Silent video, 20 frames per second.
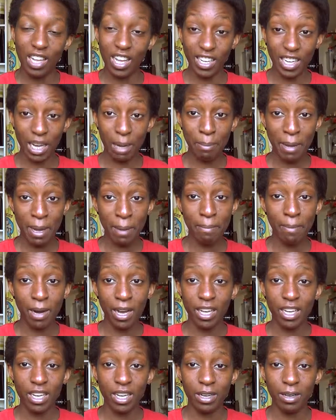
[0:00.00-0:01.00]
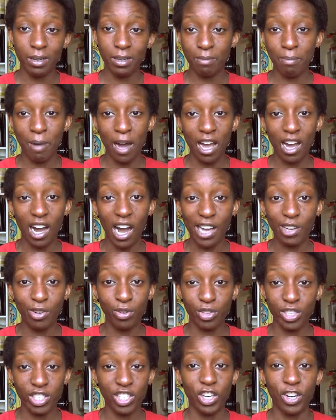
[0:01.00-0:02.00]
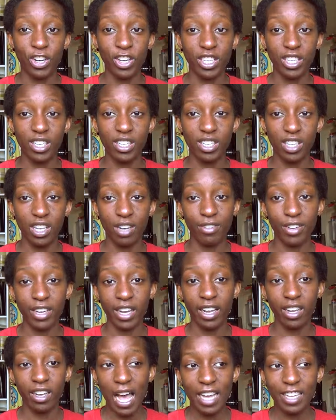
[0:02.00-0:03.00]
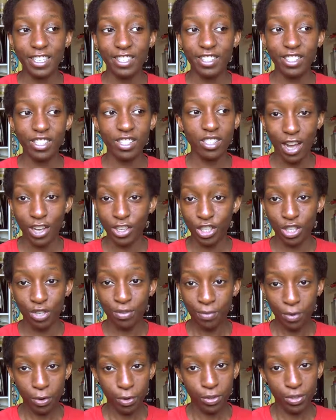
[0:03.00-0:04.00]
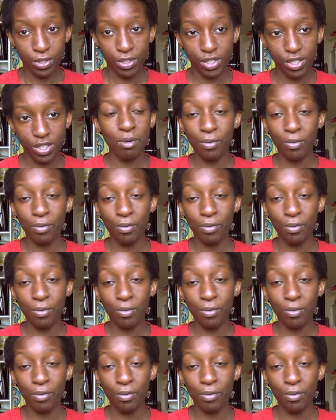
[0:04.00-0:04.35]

Like, I met my idol guitarist the other day, and I just froze.